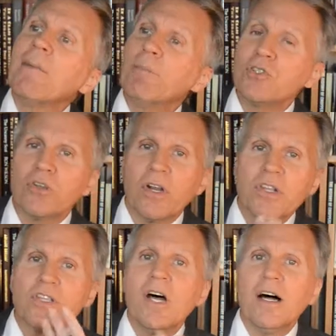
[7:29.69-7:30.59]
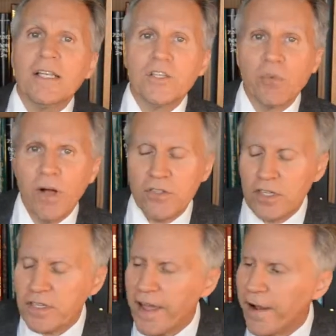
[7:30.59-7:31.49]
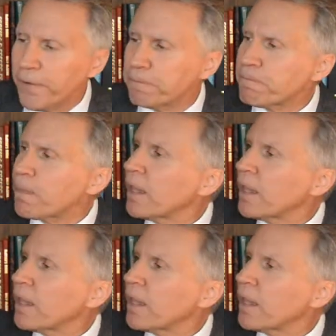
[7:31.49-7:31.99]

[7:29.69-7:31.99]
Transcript: puts it on his tongue, he swallows it down,